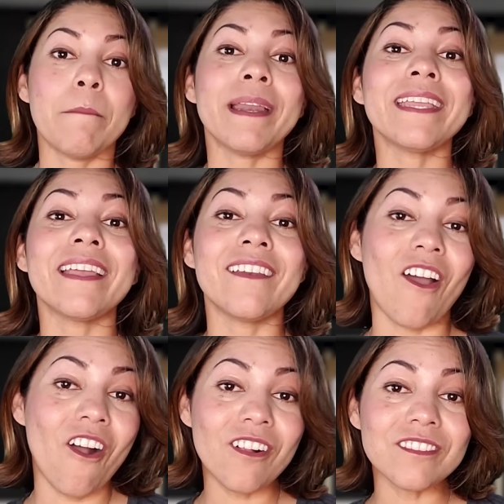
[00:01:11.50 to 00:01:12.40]
But it
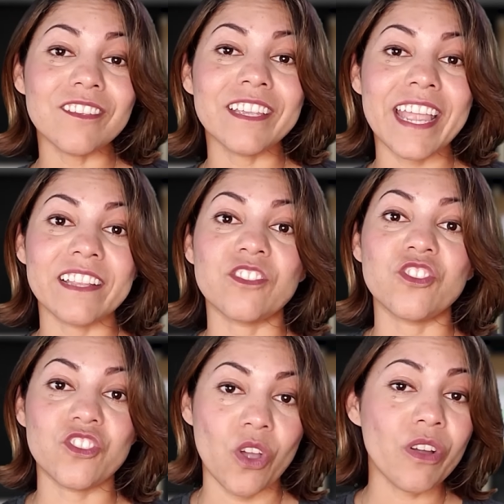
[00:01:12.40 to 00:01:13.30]
can also get
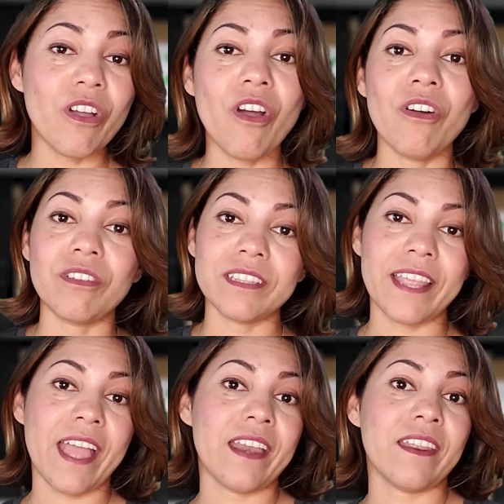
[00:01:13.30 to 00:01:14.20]
so cold that...